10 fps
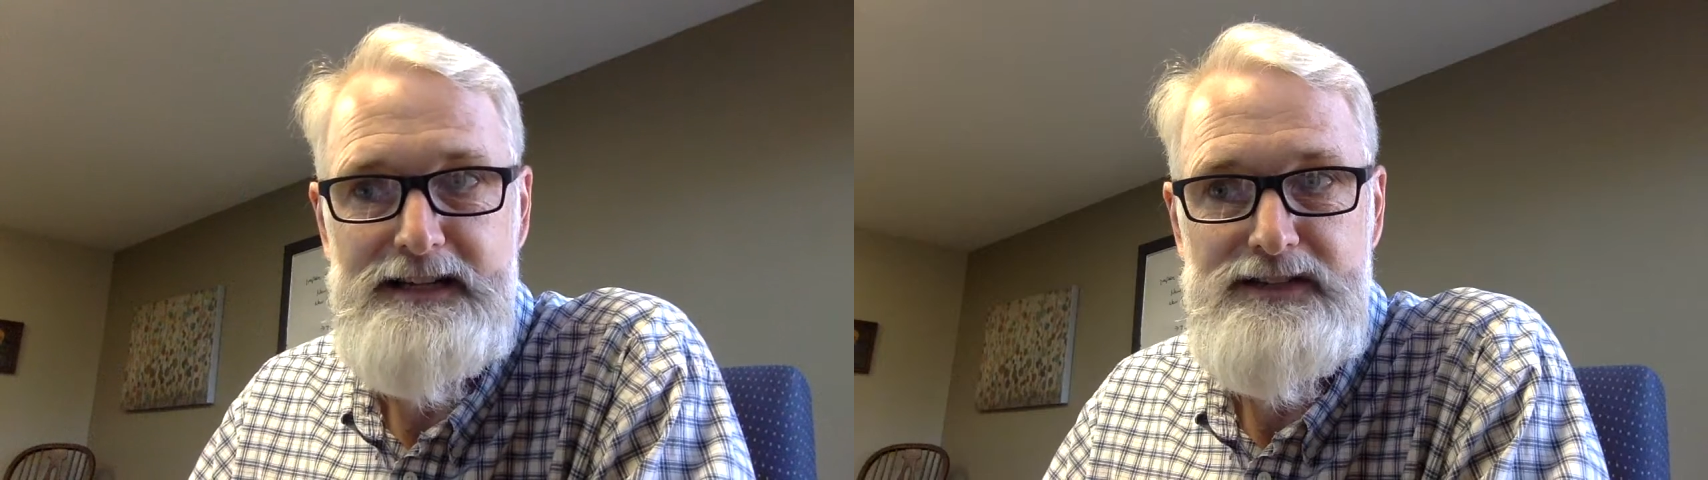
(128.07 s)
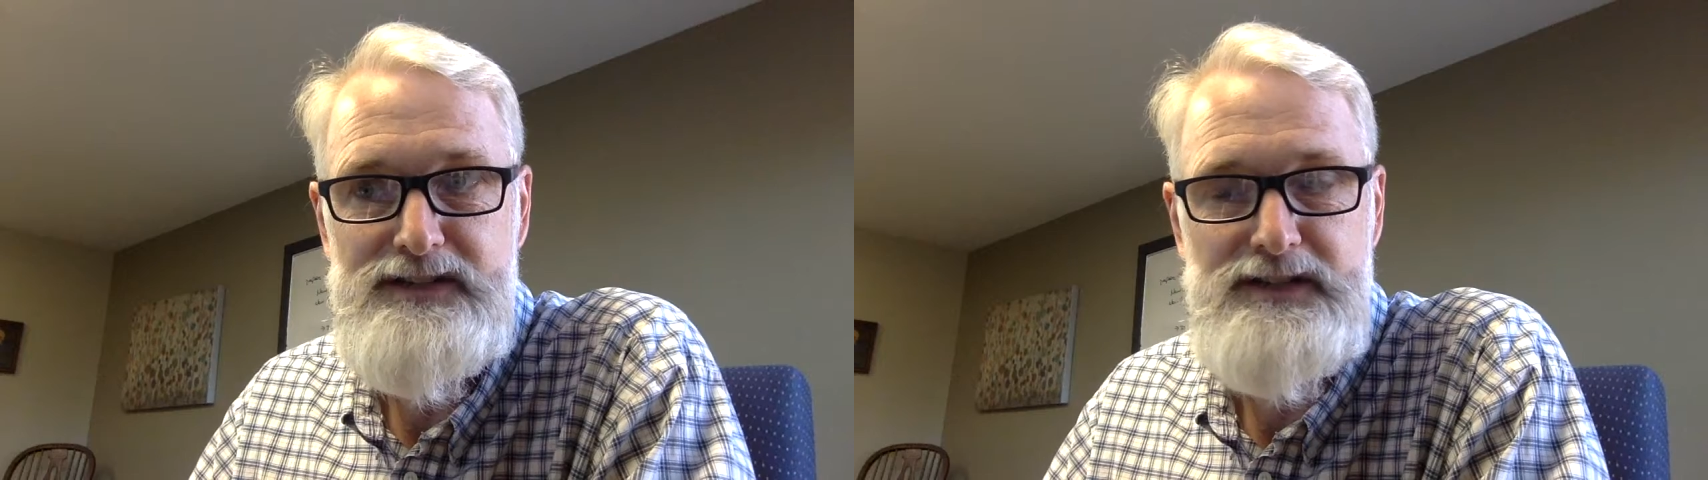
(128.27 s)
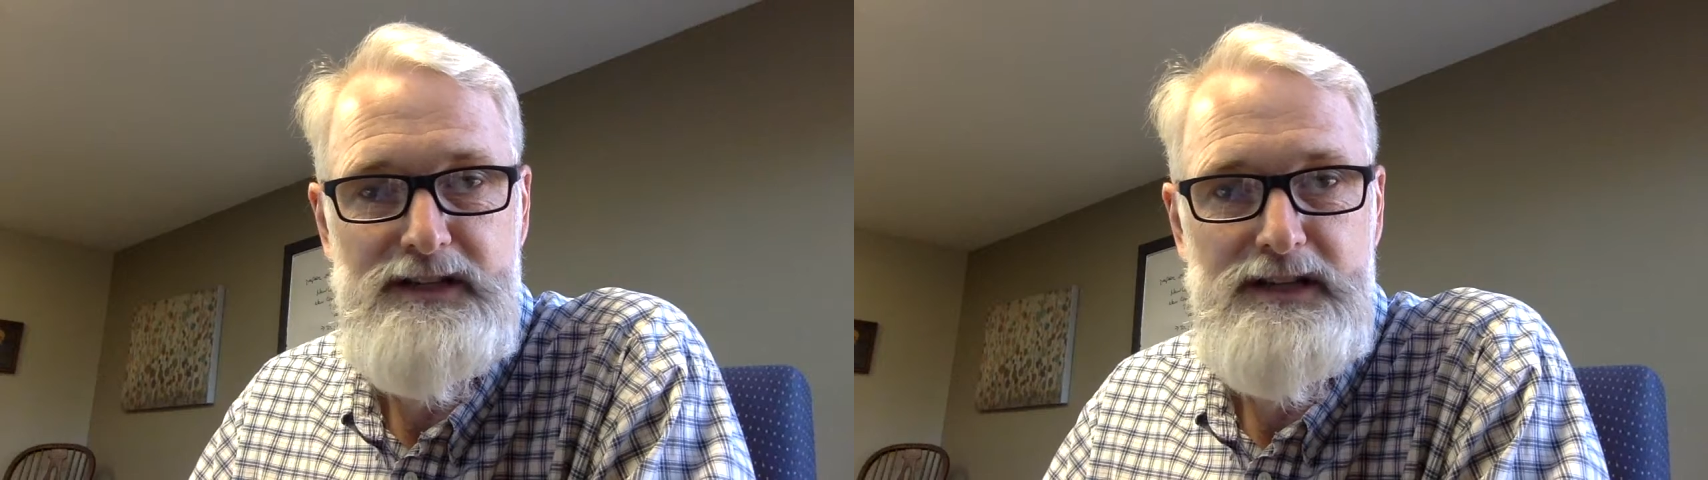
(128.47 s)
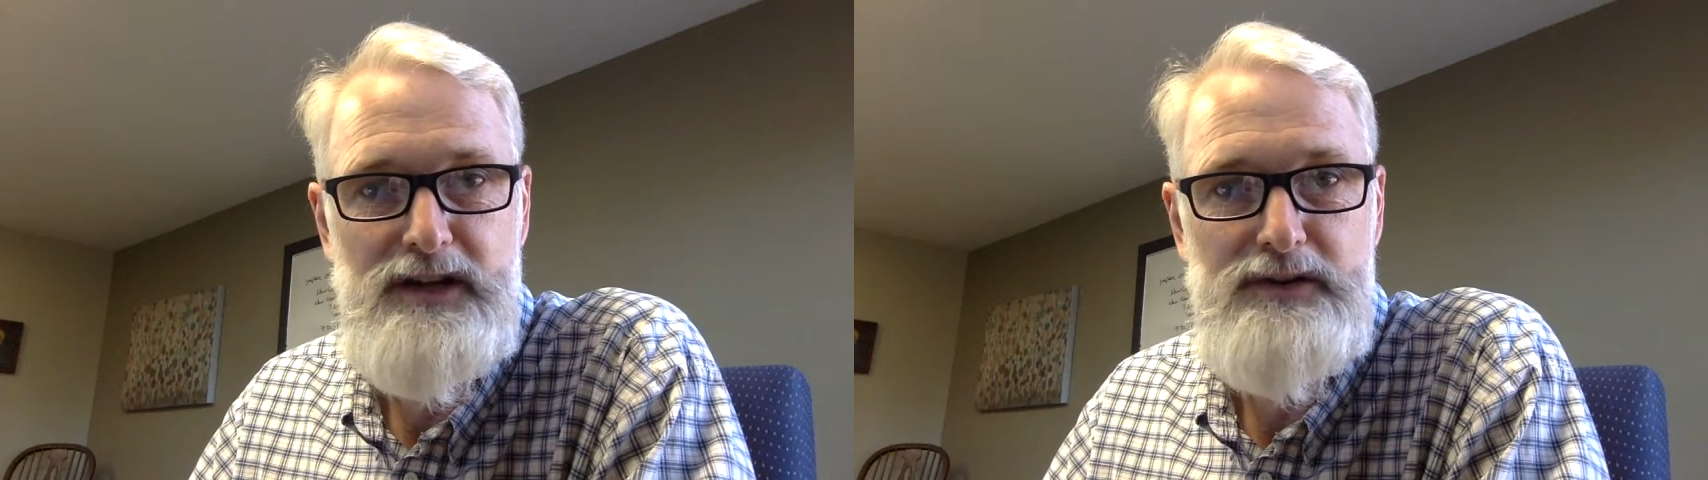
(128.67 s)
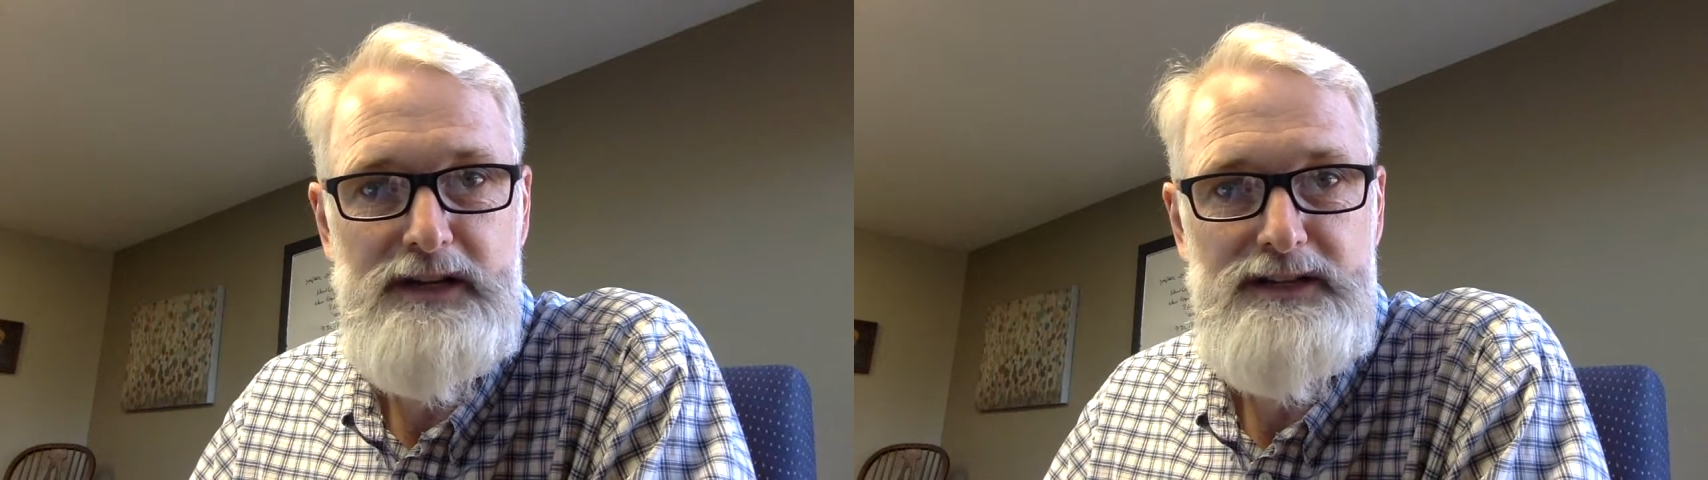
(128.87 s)
it's
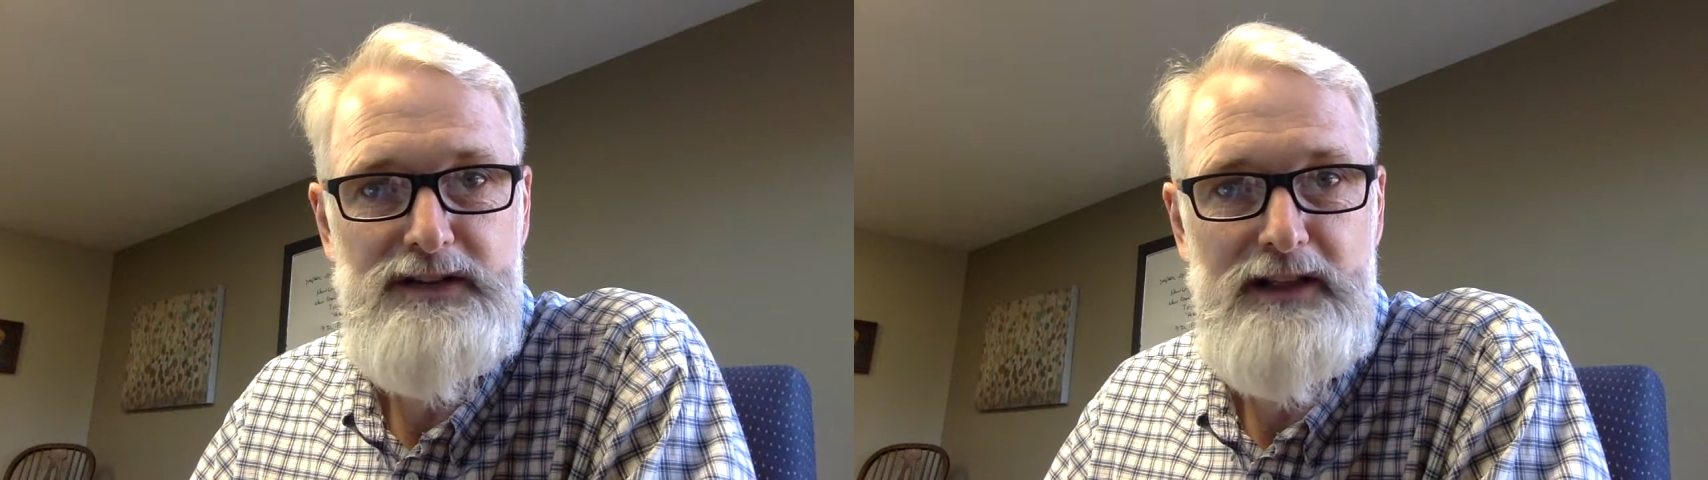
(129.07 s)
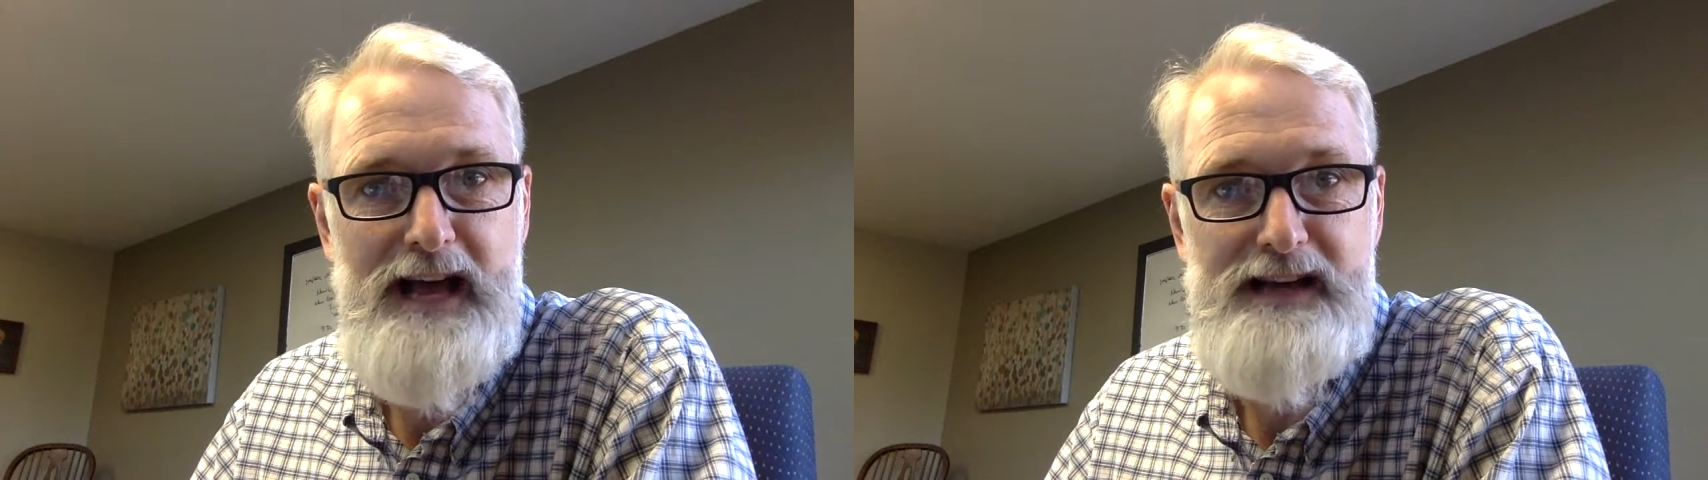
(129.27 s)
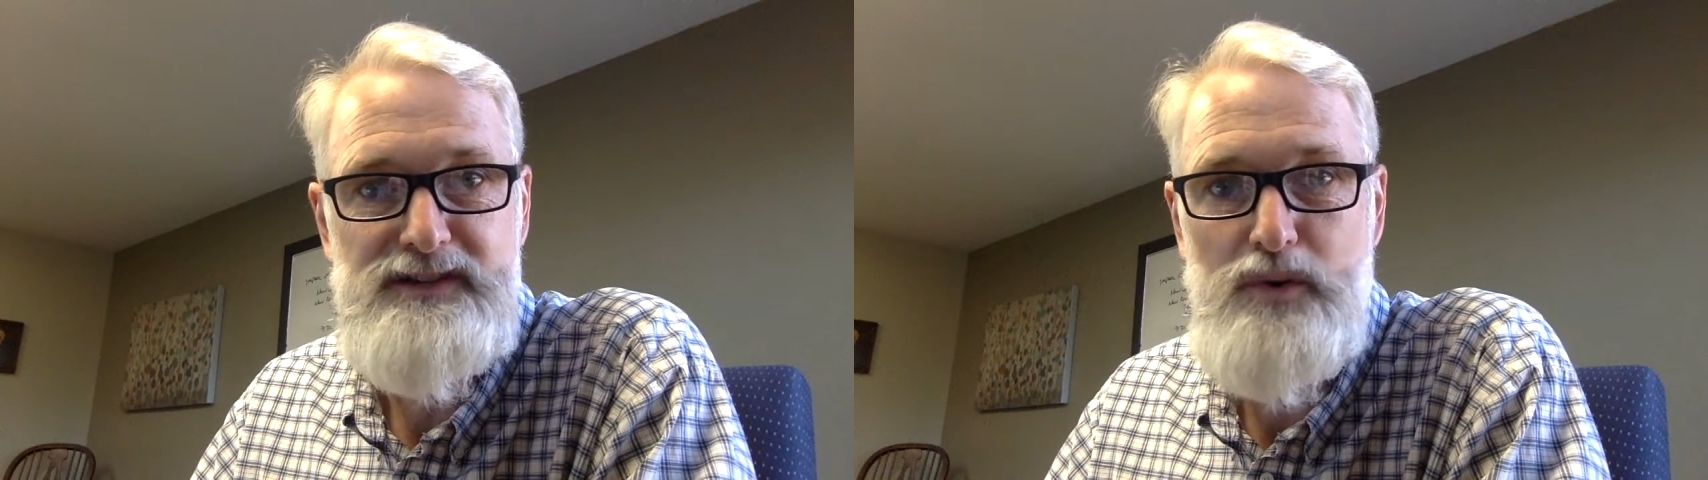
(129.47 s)
going into the last